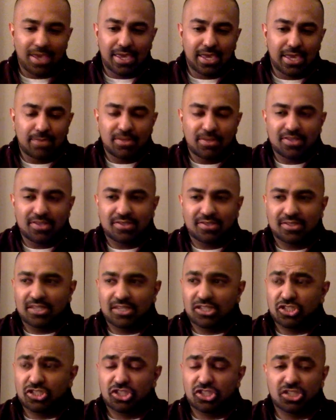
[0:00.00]
aim is
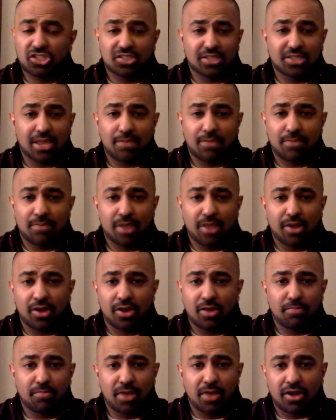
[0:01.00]
to just get better
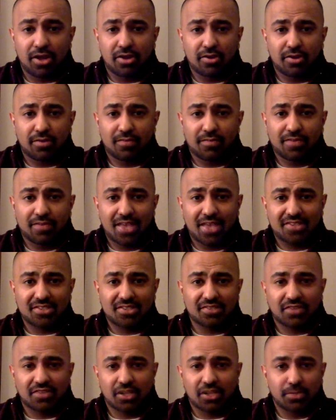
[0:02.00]
and better as a
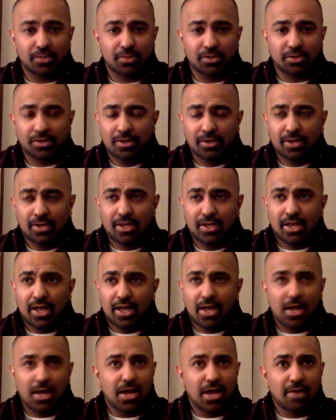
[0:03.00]
developer,
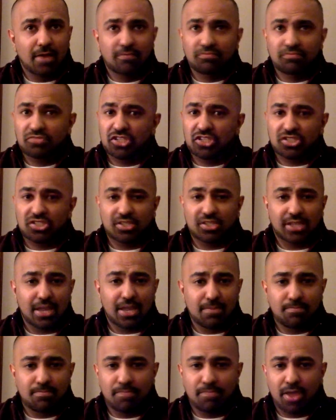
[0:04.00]
just to
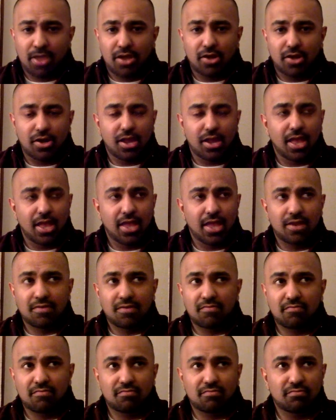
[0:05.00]
get better
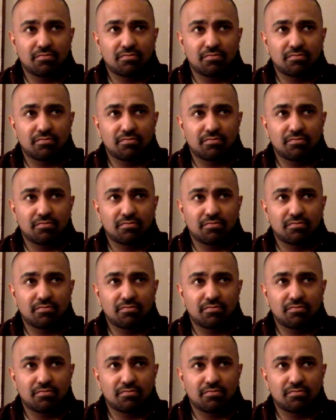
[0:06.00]
and